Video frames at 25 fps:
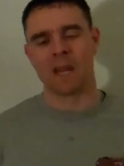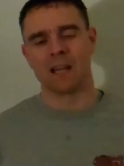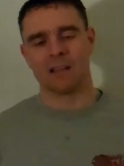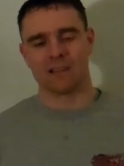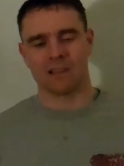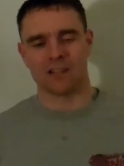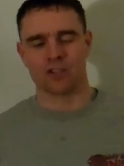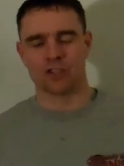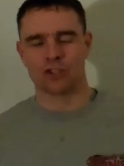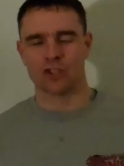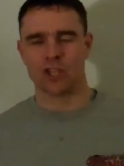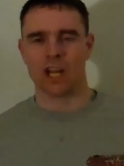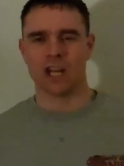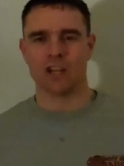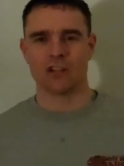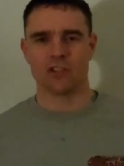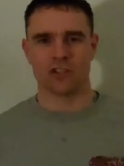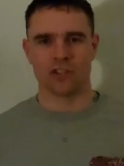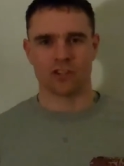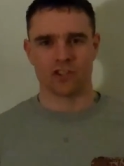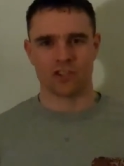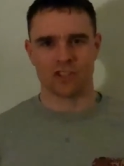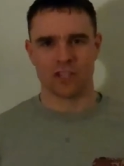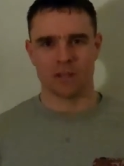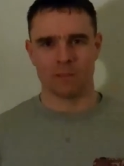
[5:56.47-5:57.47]
let's change
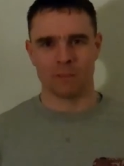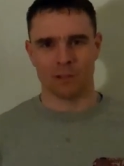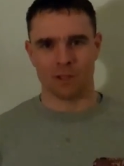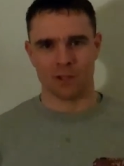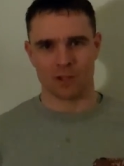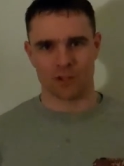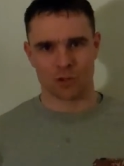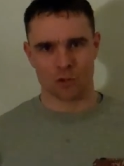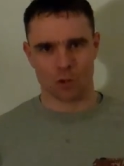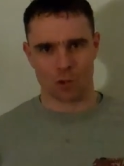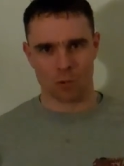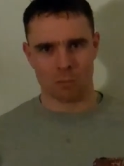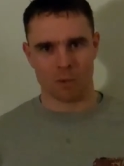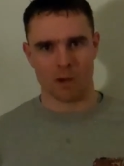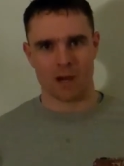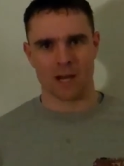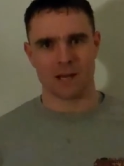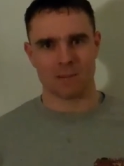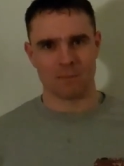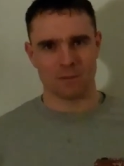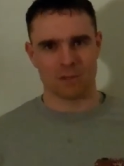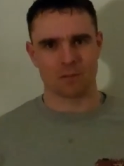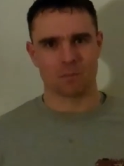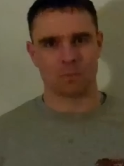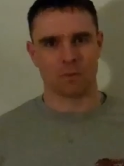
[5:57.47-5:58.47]
the stimulus, our
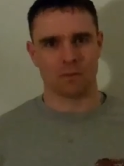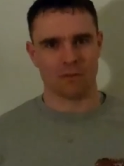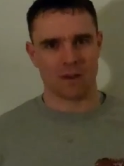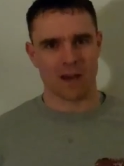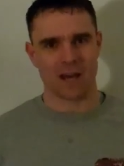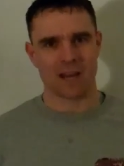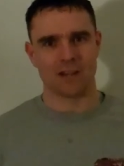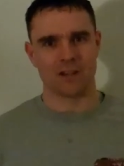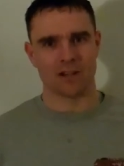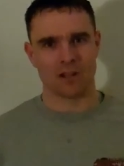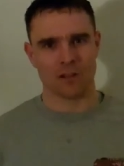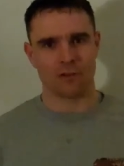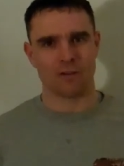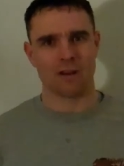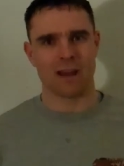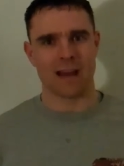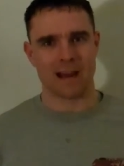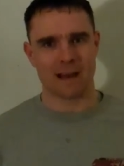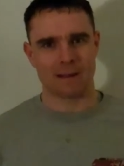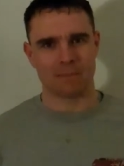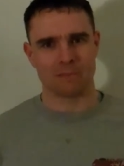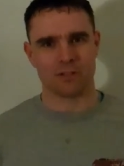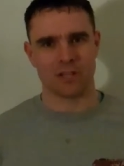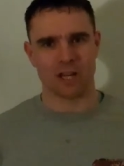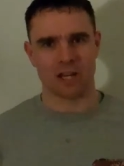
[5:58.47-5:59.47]
body must provide another
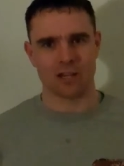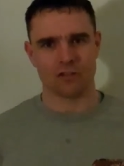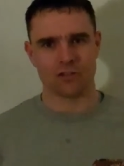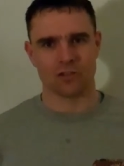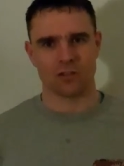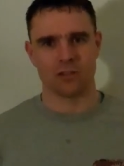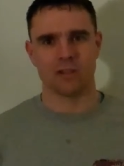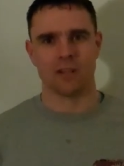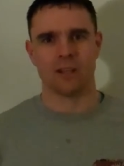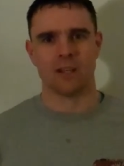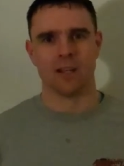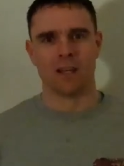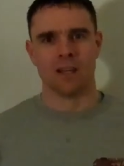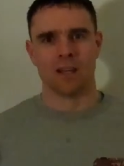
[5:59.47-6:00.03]
adaptation